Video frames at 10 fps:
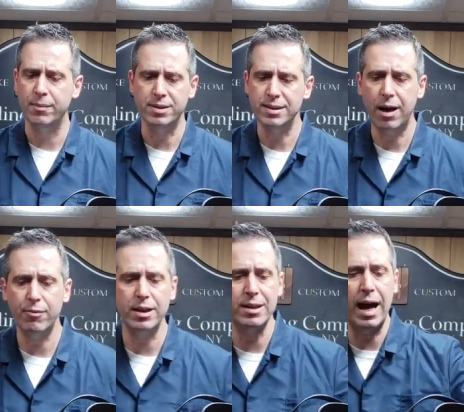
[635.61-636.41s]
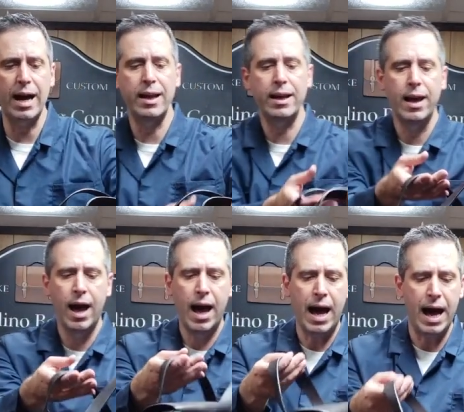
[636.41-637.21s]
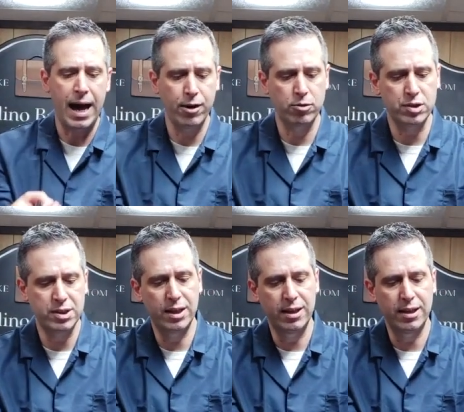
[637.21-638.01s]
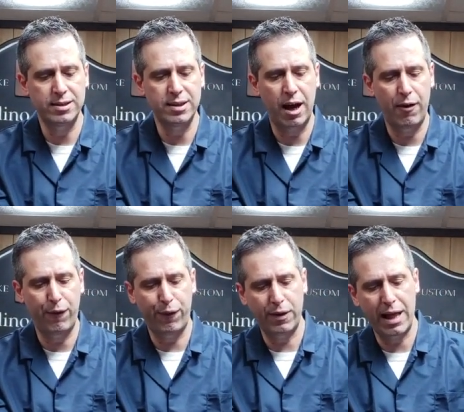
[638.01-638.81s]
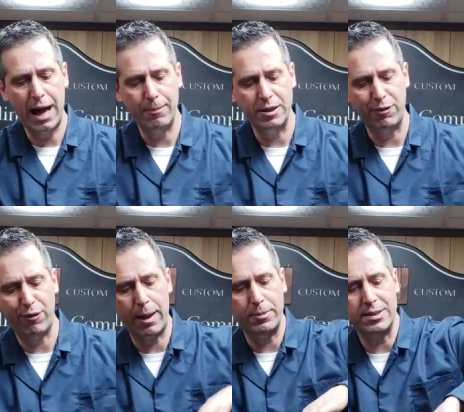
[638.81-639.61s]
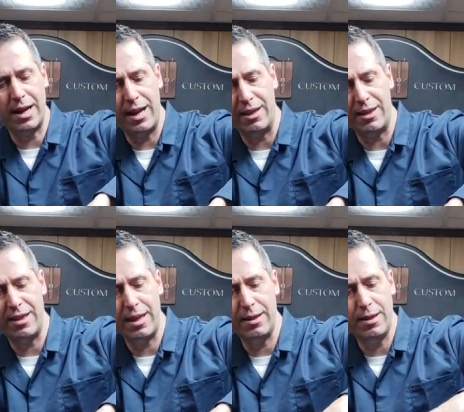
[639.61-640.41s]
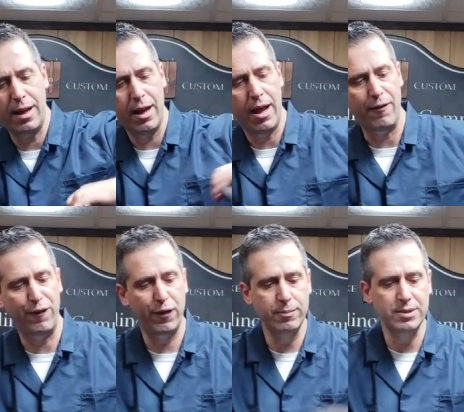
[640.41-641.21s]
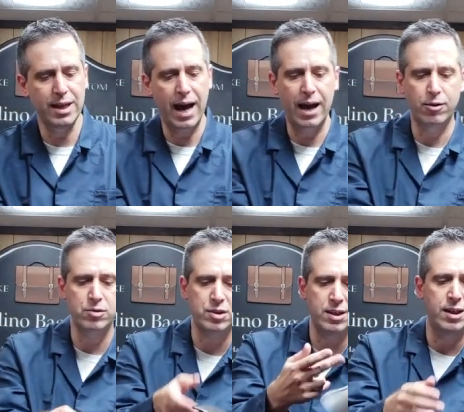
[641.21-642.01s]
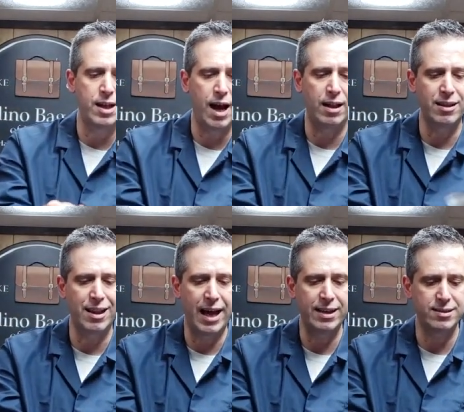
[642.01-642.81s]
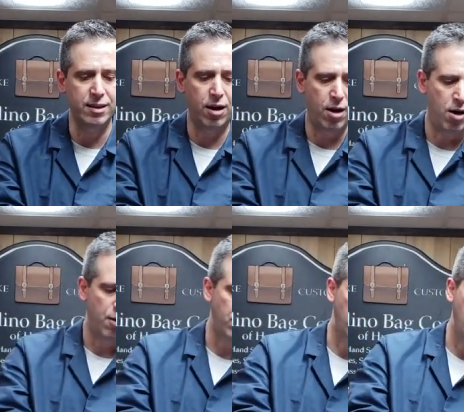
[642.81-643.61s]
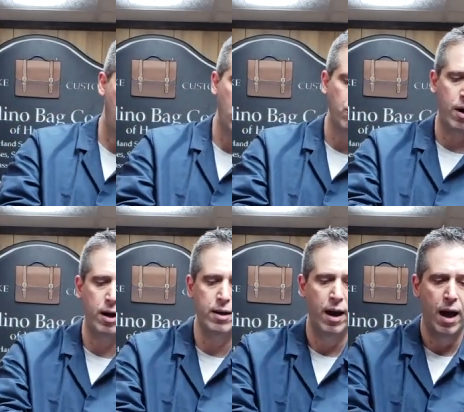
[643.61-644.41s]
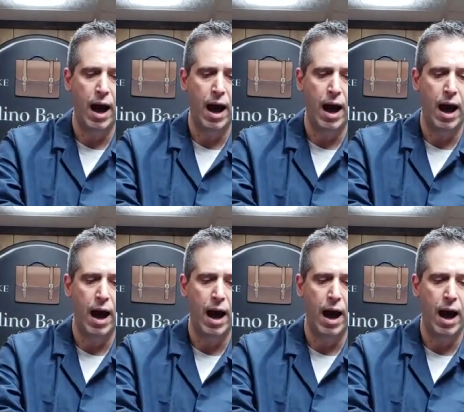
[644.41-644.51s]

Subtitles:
There's not real lining. I don't see this flap. This flap is kind of thin and flimsy. I don't see it lasting on the long run.